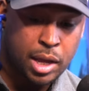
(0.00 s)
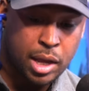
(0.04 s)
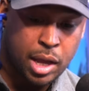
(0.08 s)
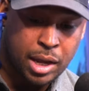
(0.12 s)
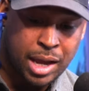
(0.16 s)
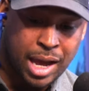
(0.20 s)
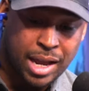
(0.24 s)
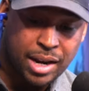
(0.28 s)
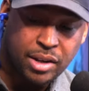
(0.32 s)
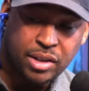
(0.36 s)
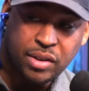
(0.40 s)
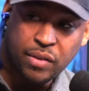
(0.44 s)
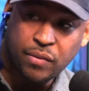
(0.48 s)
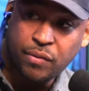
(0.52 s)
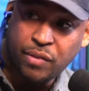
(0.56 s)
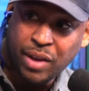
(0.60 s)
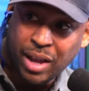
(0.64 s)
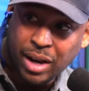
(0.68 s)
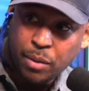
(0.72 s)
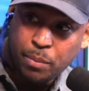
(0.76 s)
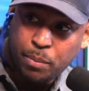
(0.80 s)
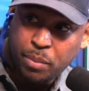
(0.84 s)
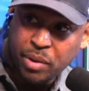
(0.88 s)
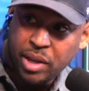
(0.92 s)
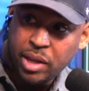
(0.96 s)
kind of
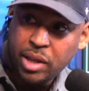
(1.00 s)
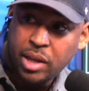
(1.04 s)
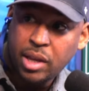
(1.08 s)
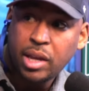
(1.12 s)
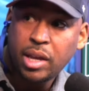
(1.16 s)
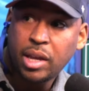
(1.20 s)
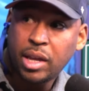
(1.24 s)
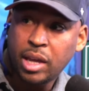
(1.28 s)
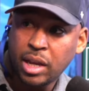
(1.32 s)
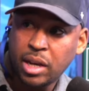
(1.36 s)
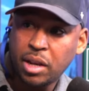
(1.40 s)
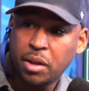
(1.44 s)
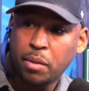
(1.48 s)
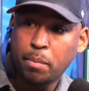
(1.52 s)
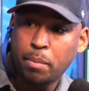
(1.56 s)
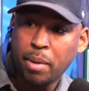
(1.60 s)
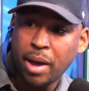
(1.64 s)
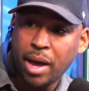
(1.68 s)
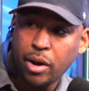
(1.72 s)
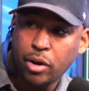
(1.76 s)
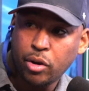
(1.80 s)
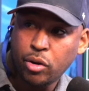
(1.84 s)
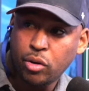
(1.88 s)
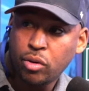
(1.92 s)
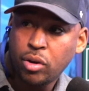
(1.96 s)
developing, getting
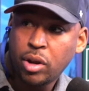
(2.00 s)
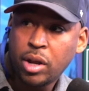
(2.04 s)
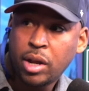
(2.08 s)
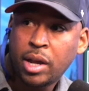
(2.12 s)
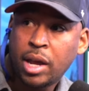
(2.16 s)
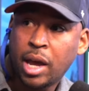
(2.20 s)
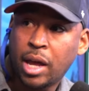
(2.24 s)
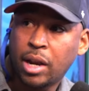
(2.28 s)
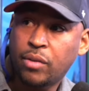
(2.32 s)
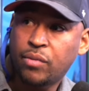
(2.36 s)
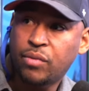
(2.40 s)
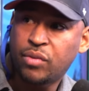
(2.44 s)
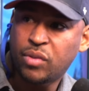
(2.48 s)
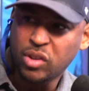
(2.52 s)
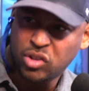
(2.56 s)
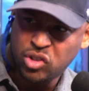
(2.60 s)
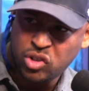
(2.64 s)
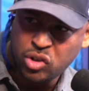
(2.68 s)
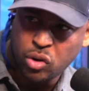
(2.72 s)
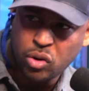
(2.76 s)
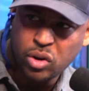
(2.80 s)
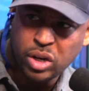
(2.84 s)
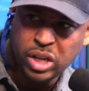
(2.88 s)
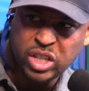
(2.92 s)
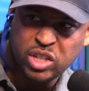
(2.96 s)
better, kind of
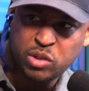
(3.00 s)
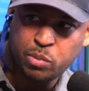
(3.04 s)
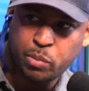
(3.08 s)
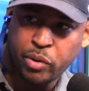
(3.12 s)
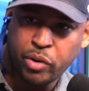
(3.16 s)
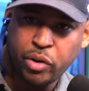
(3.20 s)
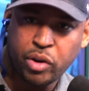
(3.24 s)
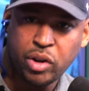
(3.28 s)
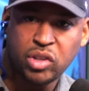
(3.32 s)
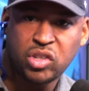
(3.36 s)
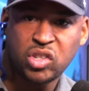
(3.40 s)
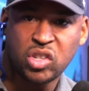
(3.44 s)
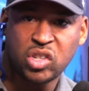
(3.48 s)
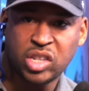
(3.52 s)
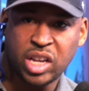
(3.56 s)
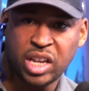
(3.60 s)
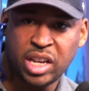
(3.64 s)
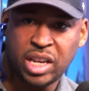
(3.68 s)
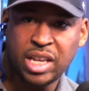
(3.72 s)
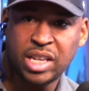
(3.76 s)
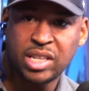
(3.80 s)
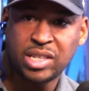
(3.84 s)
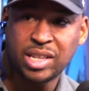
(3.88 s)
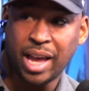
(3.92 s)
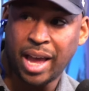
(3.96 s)
certain experiences that
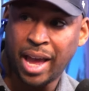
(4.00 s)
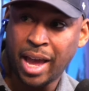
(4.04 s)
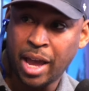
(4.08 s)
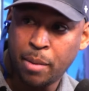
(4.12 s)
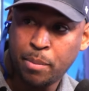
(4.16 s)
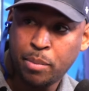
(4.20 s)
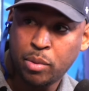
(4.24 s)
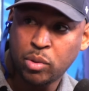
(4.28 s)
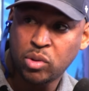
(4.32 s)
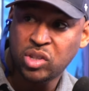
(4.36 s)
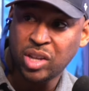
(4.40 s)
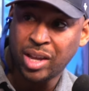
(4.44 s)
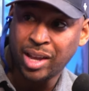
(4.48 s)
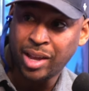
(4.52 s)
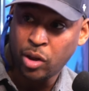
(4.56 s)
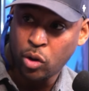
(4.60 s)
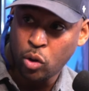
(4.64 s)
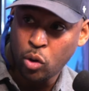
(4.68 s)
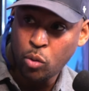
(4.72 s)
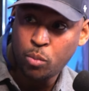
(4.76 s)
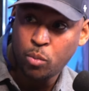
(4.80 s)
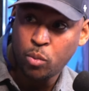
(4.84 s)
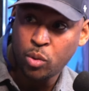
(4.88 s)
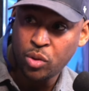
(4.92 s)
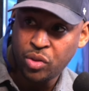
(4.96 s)
he's able to
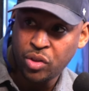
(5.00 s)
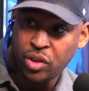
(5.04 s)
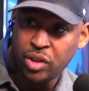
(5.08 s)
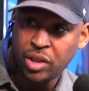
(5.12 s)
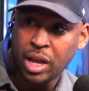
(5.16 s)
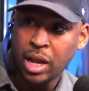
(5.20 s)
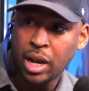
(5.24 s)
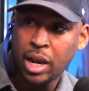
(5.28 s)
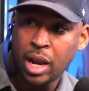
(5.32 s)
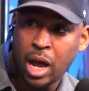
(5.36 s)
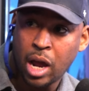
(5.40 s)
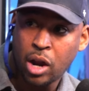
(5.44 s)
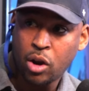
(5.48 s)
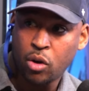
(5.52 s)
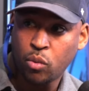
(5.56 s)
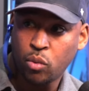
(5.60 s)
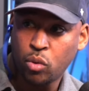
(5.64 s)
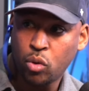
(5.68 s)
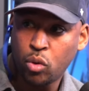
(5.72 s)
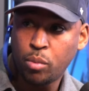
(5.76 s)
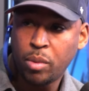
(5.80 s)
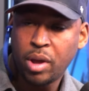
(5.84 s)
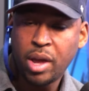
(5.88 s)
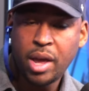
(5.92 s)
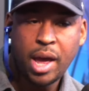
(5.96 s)
help within that locker
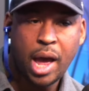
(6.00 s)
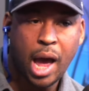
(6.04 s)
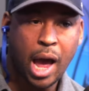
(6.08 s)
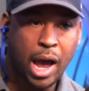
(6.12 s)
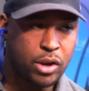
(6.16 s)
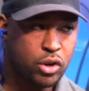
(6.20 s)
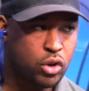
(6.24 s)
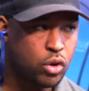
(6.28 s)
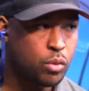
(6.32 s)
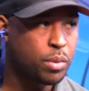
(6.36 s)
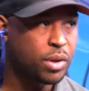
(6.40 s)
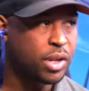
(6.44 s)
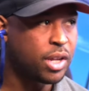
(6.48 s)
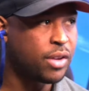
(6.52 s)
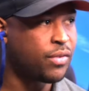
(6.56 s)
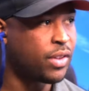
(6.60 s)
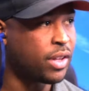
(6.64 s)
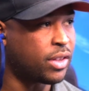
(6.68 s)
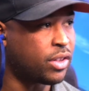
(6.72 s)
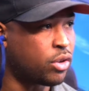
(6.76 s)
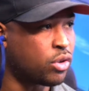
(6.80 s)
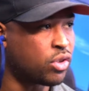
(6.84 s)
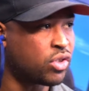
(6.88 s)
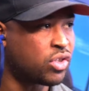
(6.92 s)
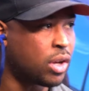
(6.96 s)
room, I do believe
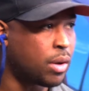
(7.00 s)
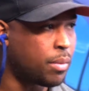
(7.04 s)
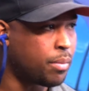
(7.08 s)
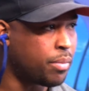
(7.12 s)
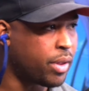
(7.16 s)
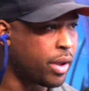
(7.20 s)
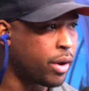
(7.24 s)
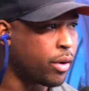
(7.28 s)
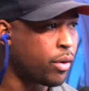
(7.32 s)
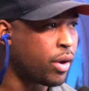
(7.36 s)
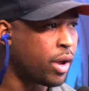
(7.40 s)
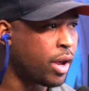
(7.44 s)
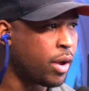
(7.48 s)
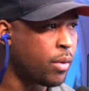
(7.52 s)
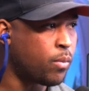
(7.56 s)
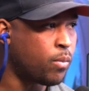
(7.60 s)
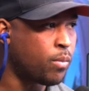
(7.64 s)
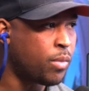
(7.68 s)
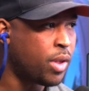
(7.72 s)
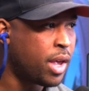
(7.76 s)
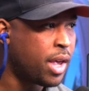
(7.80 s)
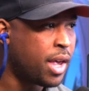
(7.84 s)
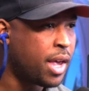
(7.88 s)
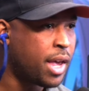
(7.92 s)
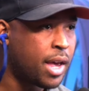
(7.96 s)
that there's something there. And,
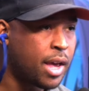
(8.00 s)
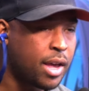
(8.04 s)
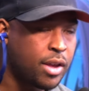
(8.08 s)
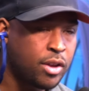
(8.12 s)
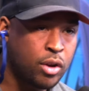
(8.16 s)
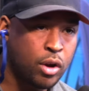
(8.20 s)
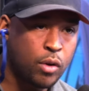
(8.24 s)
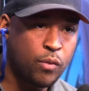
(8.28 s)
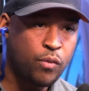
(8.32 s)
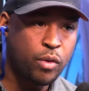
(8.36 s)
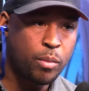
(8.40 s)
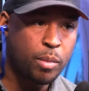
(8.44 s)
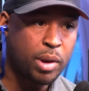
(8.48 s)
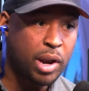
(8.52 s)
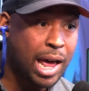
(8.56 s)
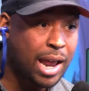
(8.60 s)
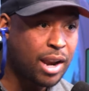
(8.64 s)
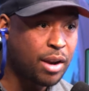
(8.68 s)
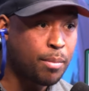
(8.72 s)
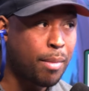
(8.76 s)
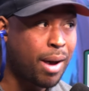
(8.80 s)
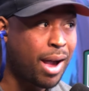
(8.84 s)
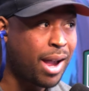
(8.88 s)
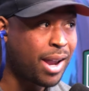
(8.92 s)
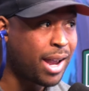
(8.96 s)
you know, from a lot
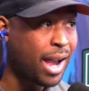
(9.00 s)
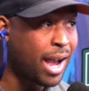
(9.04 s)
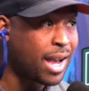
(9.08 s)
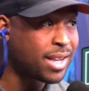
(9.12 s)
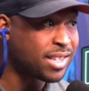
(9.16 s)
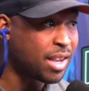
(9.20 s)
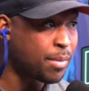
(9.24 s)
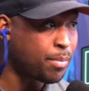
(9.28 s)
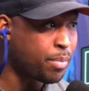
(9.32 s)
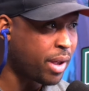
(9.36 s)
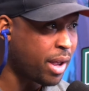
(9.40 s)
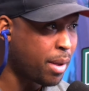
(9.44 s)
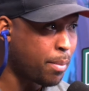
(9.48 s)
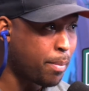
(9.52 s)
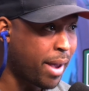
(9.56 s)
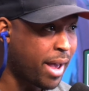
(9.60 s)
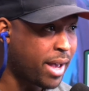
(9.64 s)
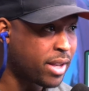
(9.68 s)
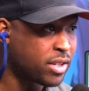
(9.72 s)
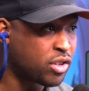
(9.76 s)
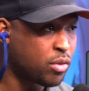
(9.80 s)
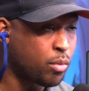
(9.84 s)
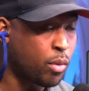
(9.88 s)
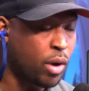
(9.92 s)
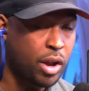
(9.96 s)
of my guys, I play
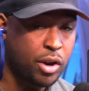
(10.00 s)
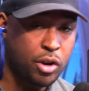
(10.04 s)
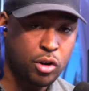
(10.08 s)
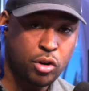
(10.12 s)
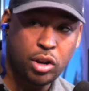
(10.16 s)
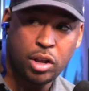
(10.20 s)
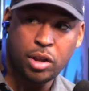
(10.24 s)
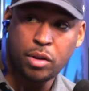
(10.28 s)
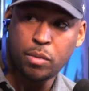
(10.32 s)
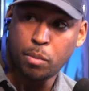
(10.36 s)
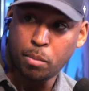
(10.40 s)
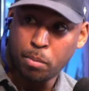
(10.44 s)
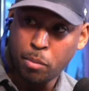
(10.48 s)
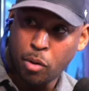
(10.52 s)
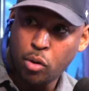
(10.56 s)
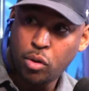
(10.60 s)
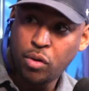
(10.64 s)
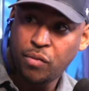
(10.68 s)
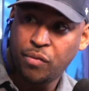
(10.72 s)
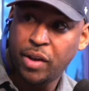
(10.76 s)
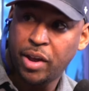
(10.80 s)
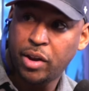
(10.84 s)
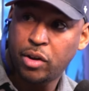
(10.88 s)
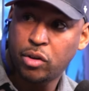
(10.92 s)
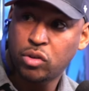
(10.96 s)
basketball, I know that
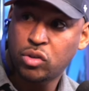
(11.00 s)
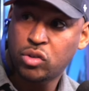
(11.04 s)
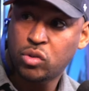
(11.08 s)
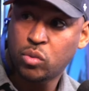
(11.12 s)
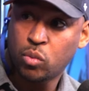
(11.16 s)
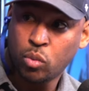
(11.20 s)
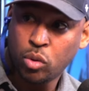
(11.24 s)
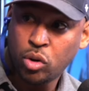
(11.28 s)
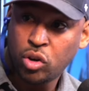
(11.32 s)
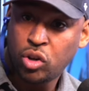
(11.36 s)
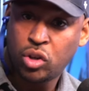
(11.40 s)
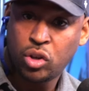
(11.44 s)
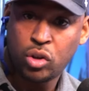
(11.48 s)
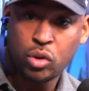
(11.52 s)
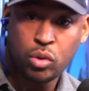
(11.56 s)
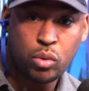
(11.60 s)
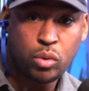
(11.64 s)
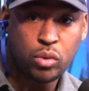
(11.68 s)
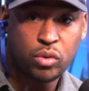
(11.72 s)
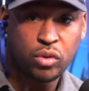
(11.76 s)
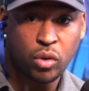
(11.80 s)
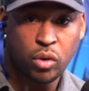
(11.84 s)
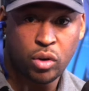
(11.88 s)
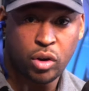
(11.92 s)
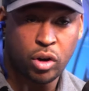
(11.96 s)
motivators were
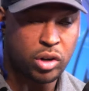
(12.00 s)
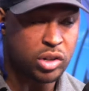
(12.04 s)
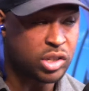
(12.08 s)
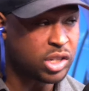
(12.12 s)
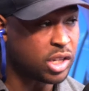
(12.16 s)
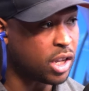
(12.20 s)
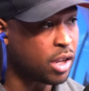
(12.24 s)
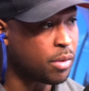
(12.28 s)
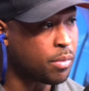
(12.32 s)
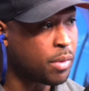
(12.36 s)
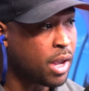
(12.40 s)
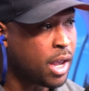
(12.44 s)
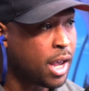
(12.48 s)
huge on our team.